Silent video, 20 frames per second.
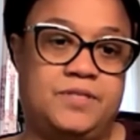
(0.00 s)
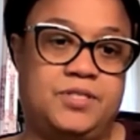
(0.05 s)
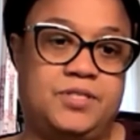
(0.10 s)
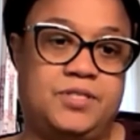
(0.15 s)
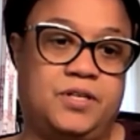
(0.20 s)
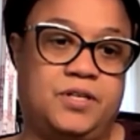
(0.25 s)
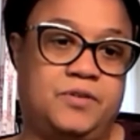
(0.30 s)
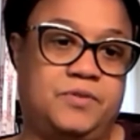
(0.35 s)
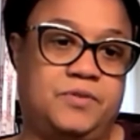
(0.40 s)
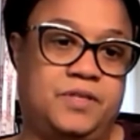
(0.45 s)

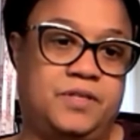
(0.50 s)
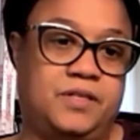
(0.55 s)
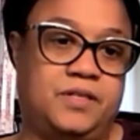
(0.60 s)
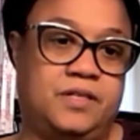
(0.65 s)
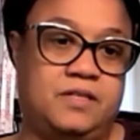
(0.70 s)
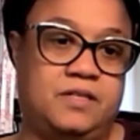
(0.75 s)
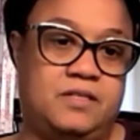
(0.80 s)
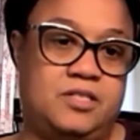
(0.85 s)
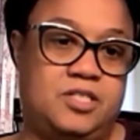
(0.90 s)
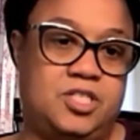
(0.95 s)
So
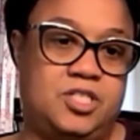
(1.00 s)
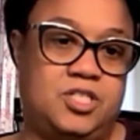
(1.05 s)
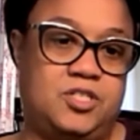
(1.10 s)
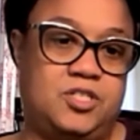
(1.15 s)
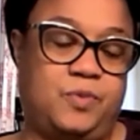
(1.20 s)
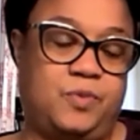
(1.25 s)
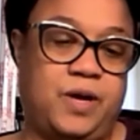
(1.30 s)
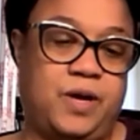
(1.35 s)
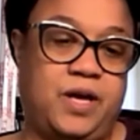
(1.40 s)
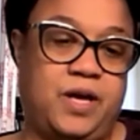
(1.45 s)
the
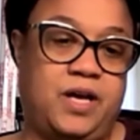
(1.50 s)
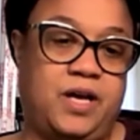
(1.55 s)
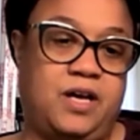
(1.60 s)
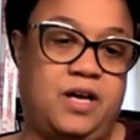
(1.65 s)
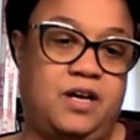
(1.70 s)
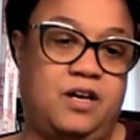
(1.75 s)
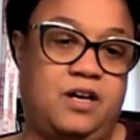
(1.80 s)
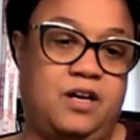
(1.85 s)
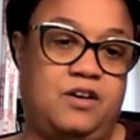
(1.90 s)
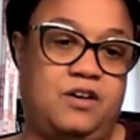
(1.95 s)

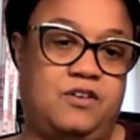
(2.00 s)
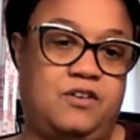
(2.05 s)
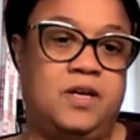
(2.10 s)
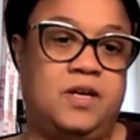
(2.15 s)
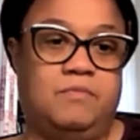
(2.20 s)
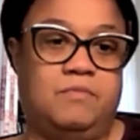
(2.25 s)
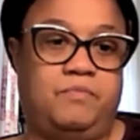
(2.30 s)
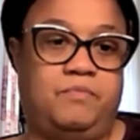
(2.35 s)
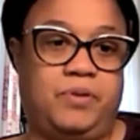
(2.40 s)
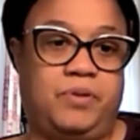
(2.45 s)
12
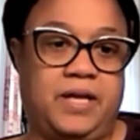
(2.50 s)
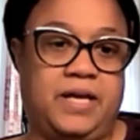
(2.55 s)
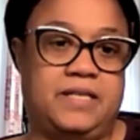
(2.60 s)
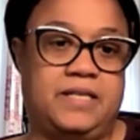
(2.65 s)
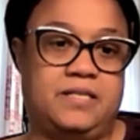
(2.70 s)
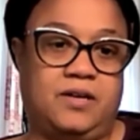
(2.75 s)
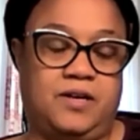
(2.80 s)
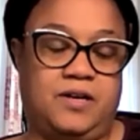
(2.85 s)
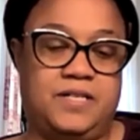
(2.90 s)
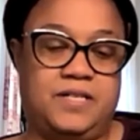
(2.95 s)

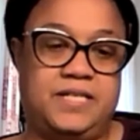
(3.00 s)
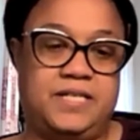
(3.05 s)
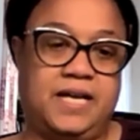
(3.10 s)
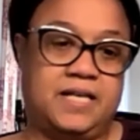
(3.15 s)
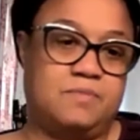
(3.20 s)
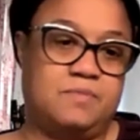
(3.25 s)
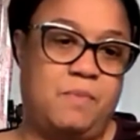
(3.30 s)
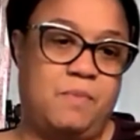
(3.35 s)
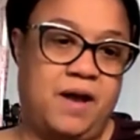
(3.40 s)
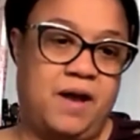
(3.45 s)
plus her
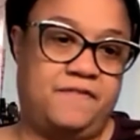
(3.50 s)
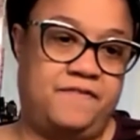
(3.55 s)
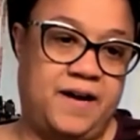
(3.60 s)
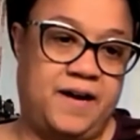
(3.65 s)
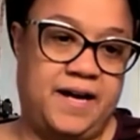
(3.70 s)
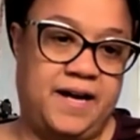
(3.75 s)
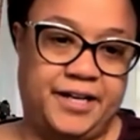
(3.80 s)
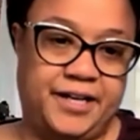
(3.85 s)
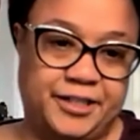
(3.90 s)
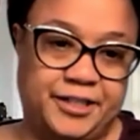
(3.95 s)
dex
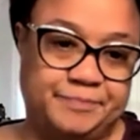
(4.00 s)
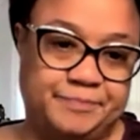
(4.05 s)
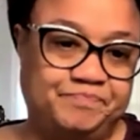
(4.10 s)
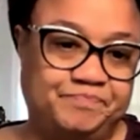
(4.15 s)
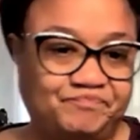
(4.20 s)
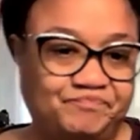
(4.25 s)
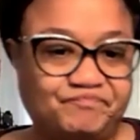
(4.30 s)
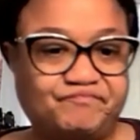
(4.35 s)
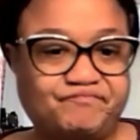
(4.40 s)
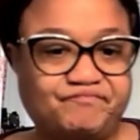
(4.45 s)

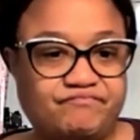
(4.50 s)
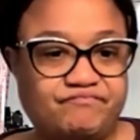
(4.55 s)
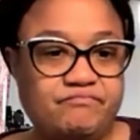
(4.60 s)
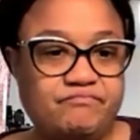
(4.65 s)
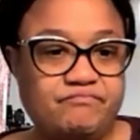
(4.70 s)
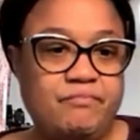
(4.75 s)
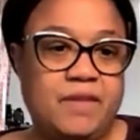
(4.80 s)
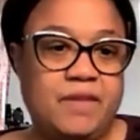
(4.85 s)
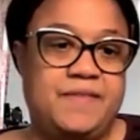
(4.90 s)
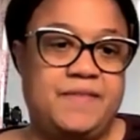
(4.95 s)
modifier,
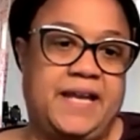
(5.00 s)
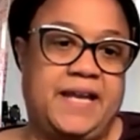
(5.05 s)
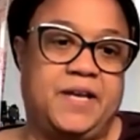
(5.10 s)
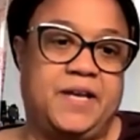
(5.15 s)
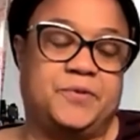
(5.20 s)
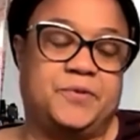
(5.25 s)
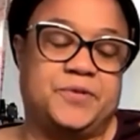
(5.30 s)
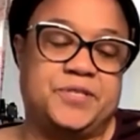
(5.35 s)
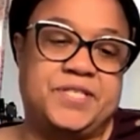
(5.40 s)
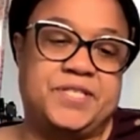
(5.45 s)
that
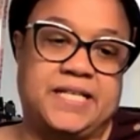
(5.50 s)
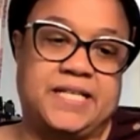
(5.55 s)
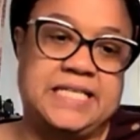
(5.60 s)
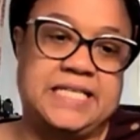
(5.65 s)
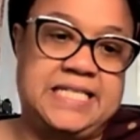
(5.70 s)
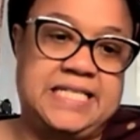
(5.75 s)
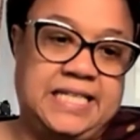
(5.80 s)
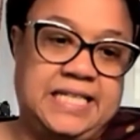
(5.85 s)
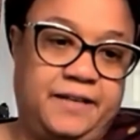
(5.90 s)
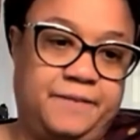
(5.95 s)
equals
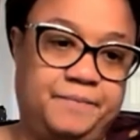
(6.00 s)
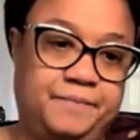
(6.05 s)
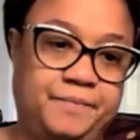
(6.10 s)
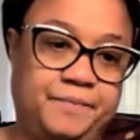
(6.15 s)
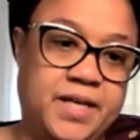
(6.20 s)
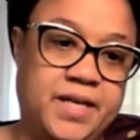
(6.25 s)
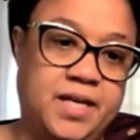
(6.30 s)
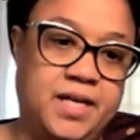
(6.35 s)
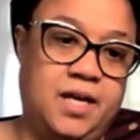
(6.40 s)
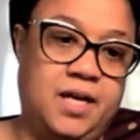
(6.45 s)
16.